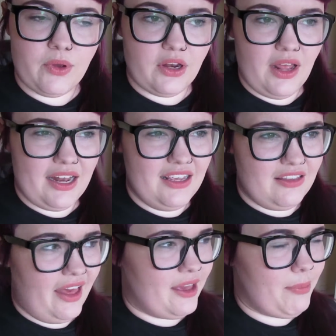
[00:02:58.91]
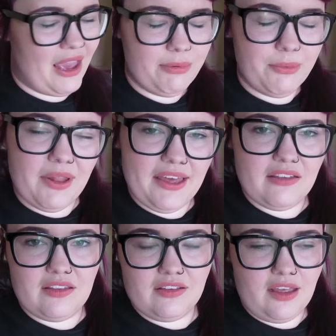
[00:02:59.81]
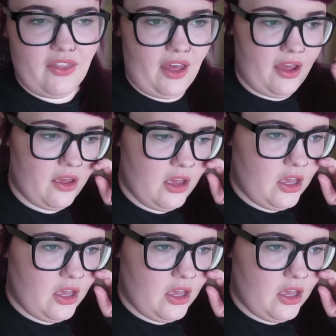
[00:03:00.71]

I need like paper plates, things like that,